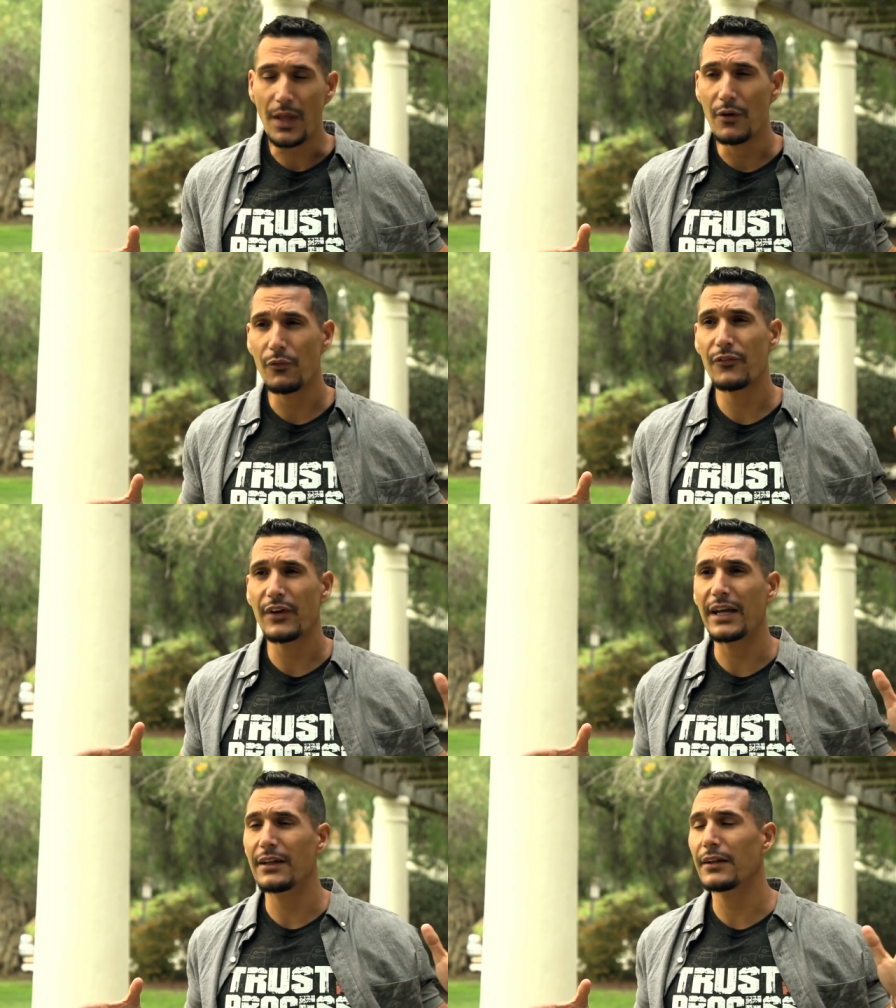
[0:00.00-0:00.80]
and we've
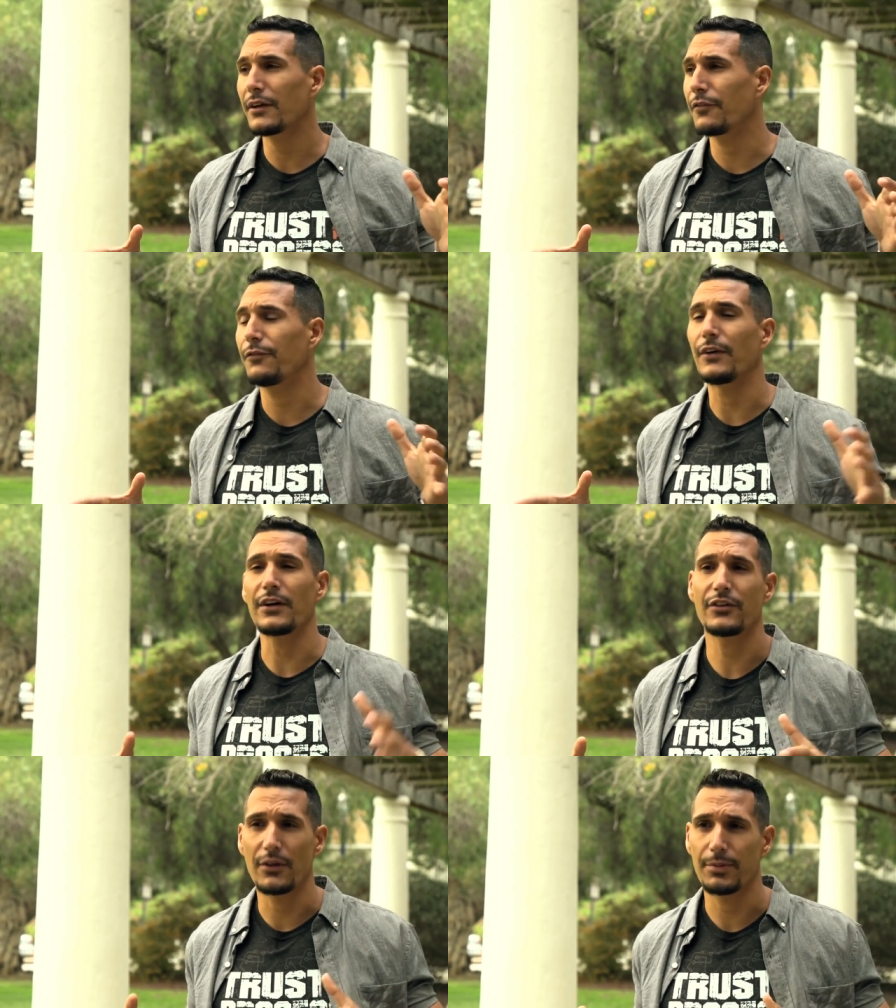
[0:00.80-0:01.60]
added a lot of
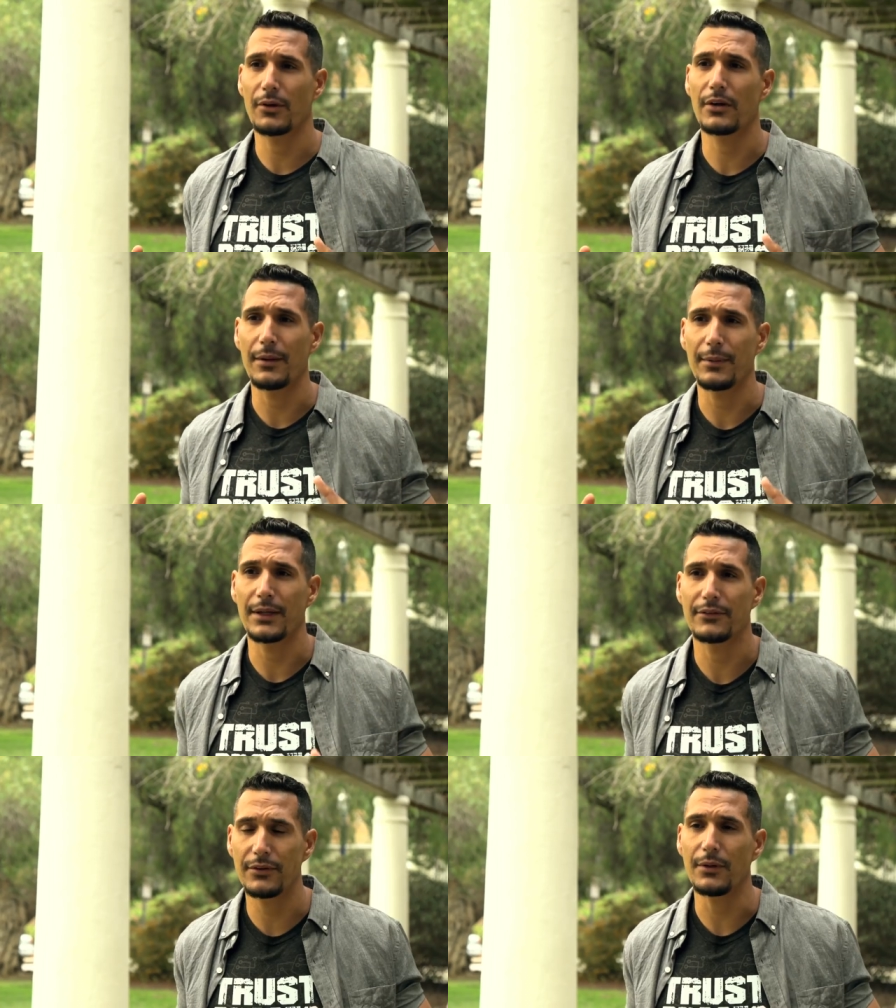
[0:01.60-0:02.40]
functional
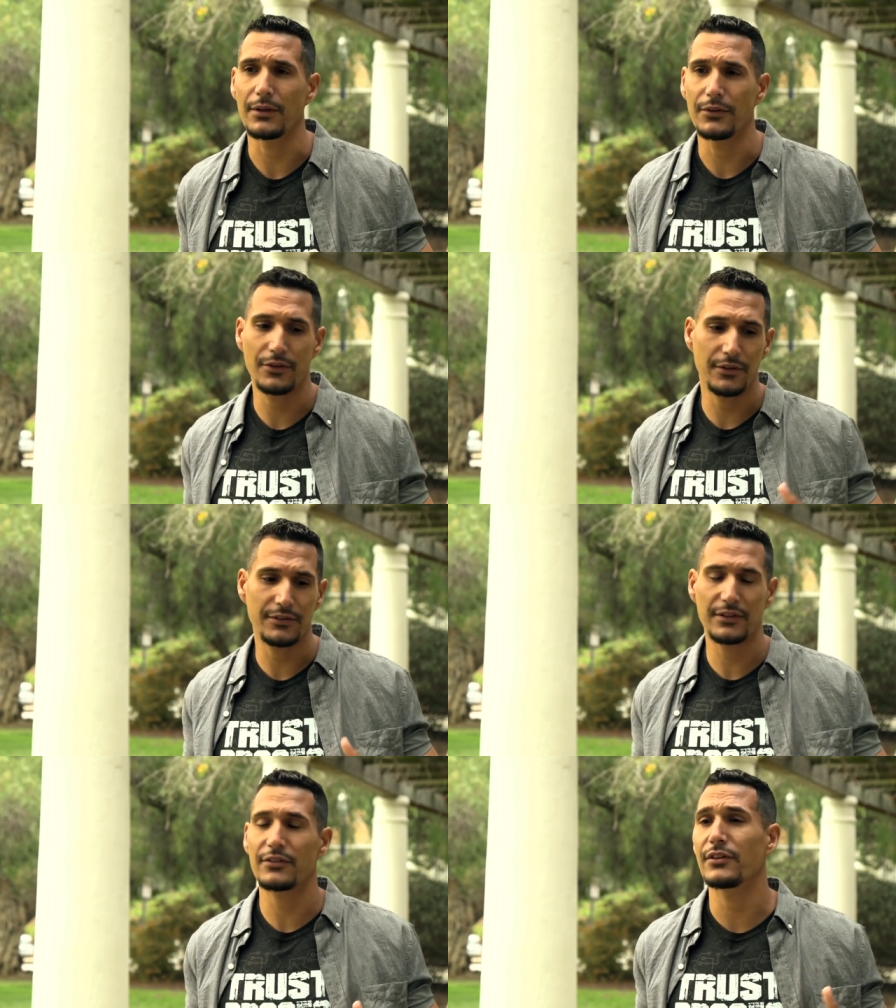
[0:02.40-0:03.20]
programming to it. You can
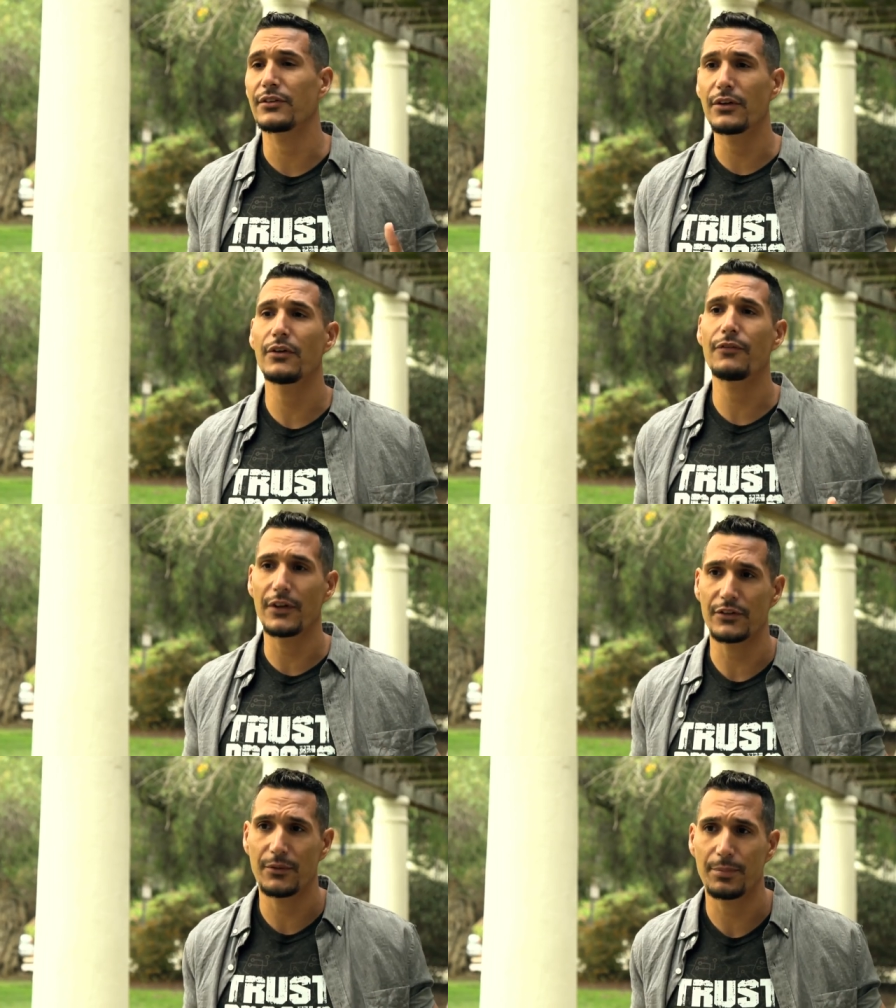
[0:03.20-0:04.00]
essentially do
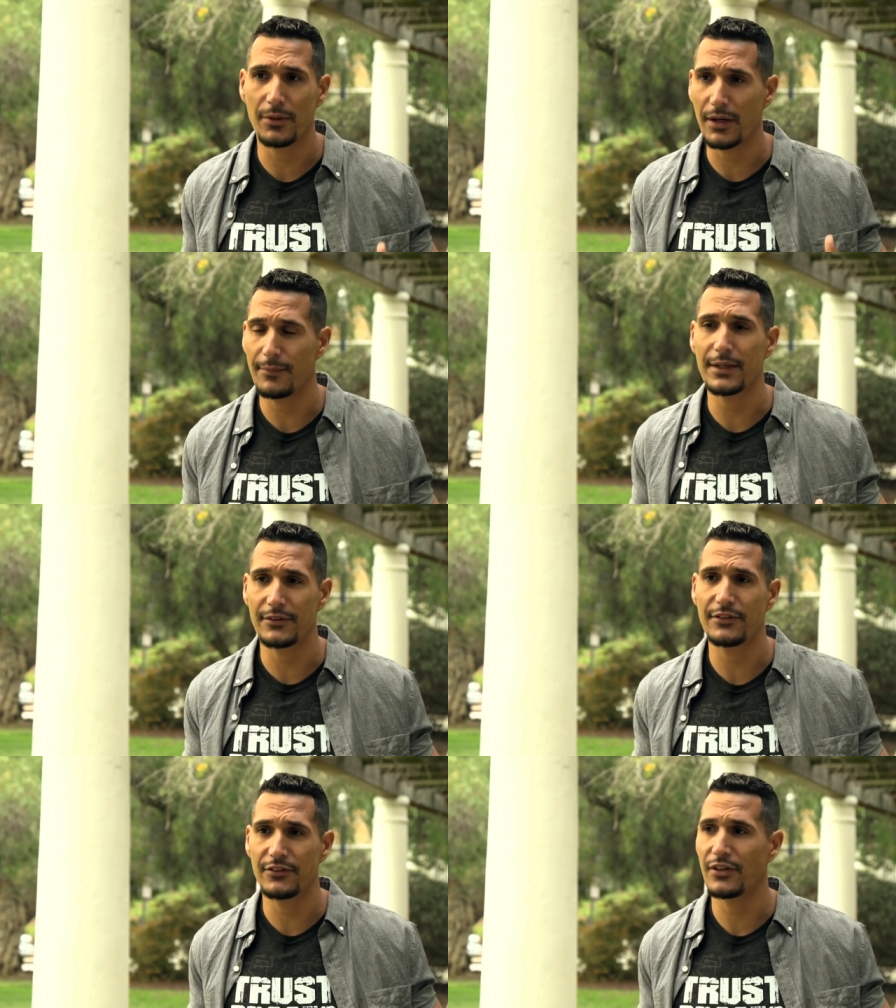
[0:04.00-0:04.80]
functional programming
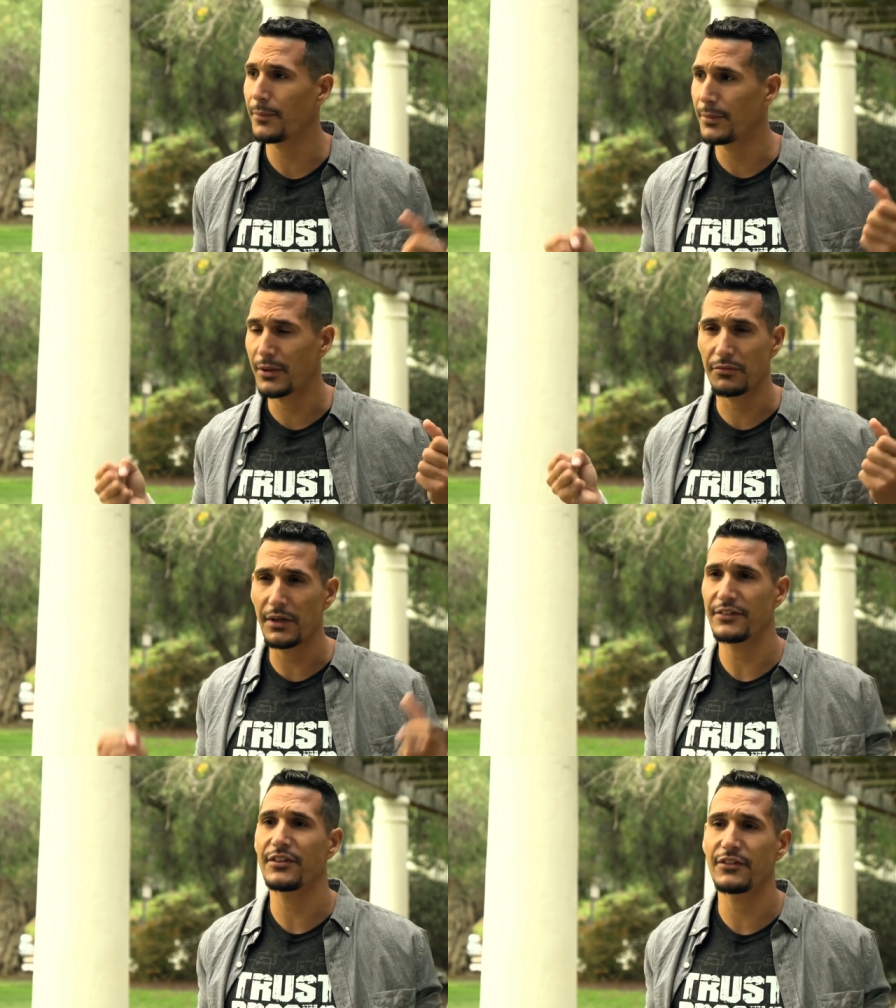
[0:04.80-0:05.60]
in C#. You can
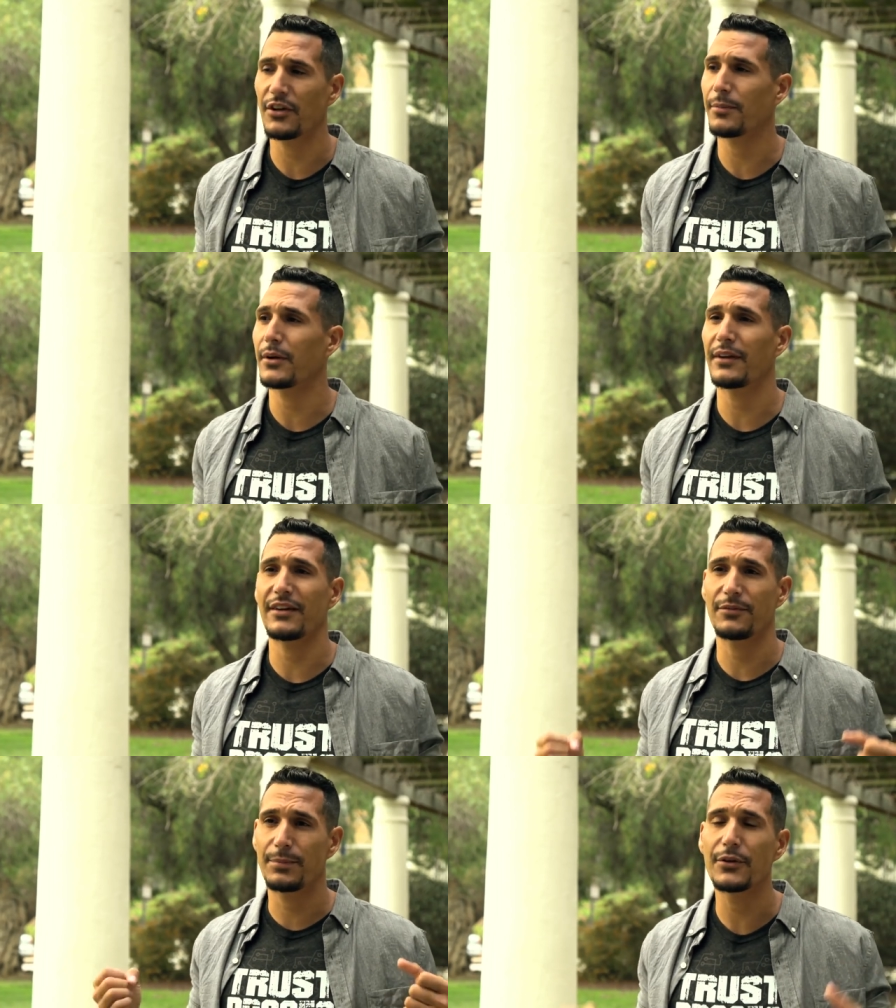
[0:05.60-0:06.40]
write C# code
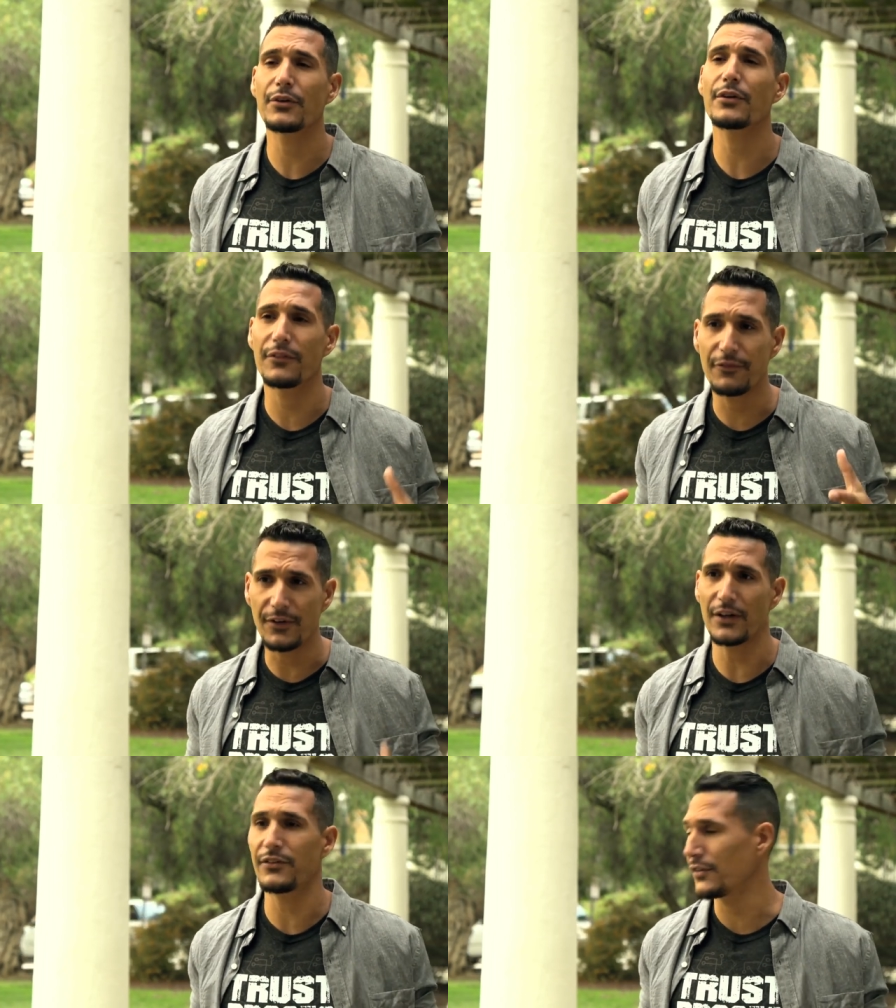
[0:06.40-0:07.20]
that is purely
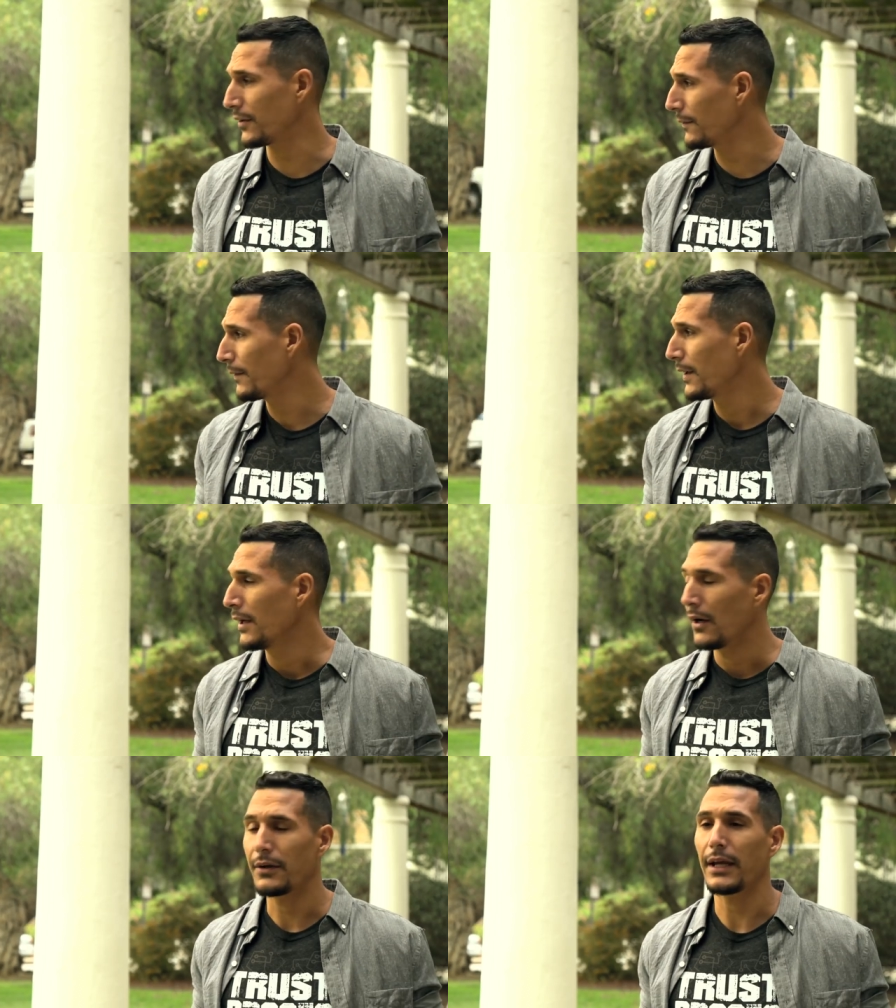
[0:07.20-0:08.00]
functional,
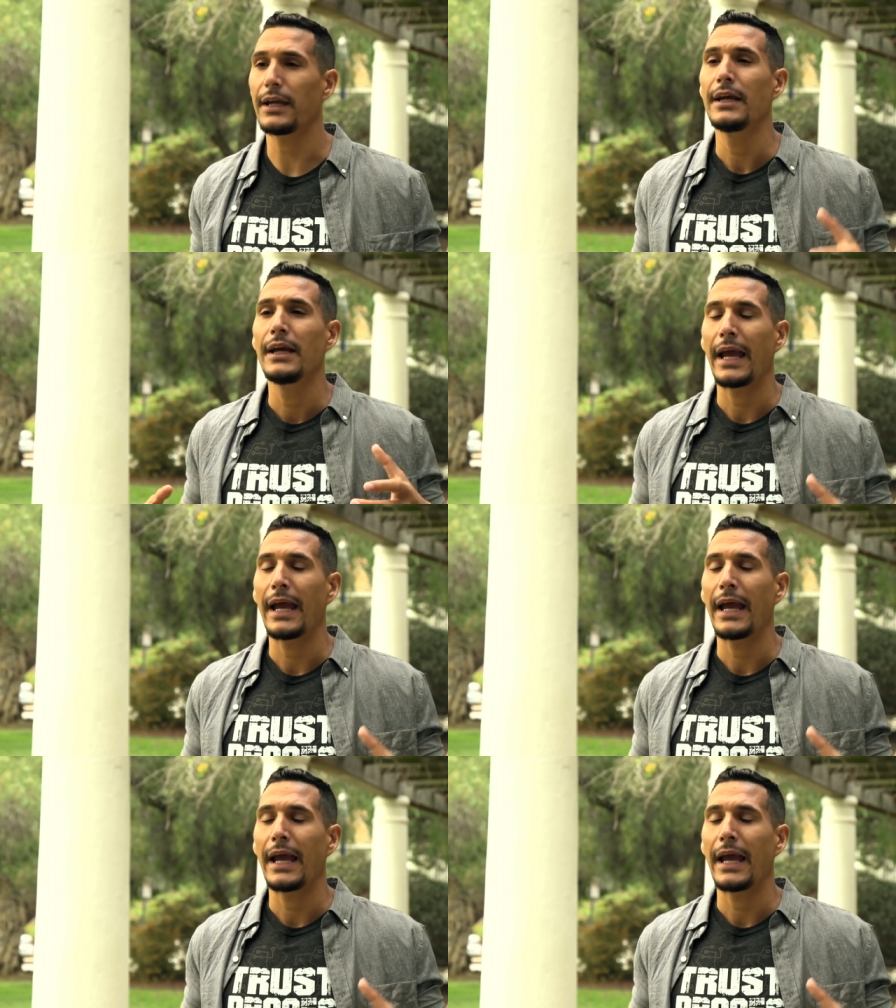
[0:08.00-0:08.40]
okay?